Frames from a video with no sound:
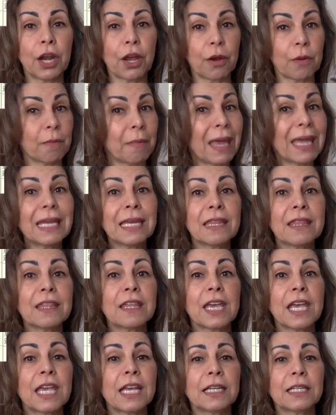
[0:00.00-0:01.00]
making
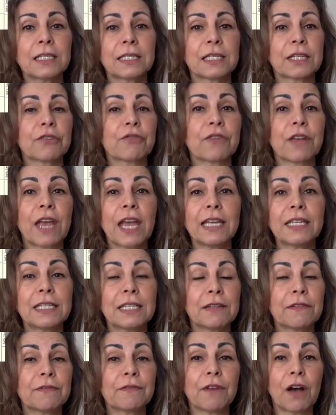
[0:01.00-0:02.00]
things,
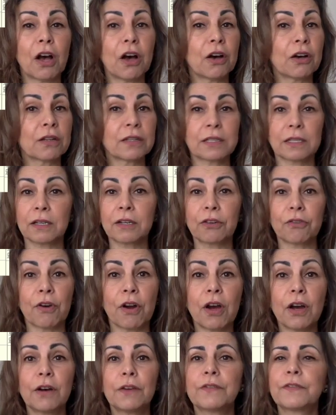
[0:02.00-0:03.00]
creative arts and
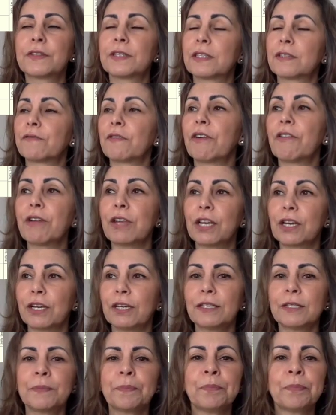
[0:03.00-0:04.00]
crafts. Very
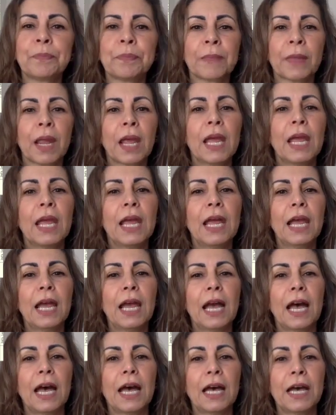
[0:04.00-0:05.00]
good.
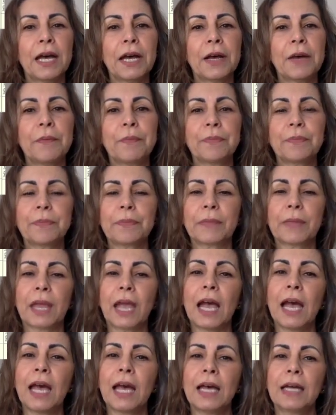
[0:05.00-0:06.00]

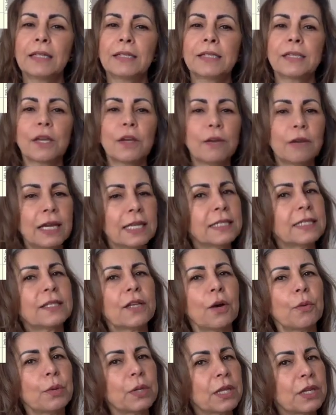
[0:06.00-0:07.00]
And so let's
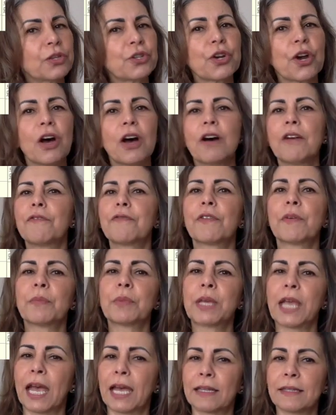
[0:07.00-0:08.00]
start with the chart from
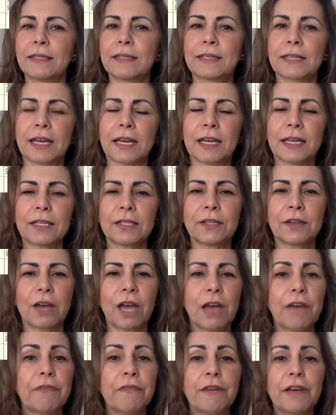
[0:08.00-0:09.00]
Cancer. So
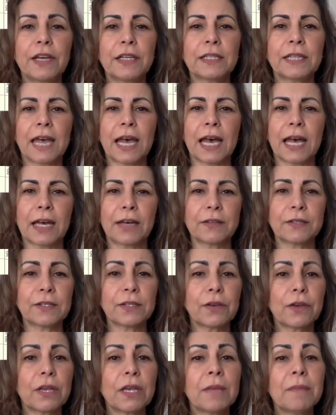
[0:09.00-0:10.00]
her first house. So
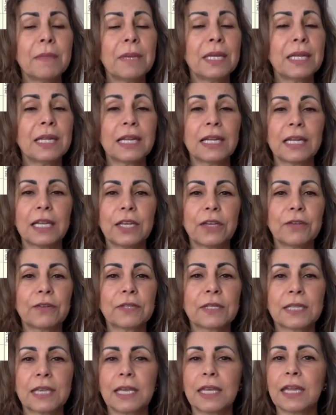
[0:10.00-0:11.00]
immediately you'll
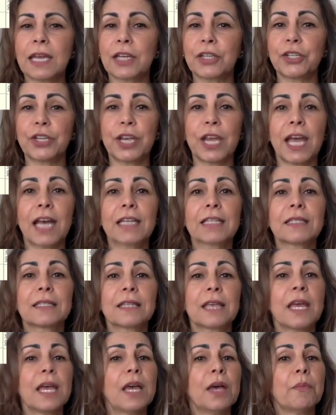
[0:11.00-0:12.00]
see that she has
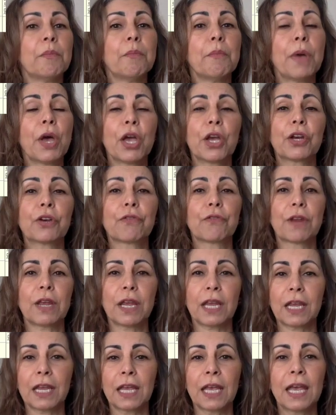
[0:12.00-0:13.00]
Mercury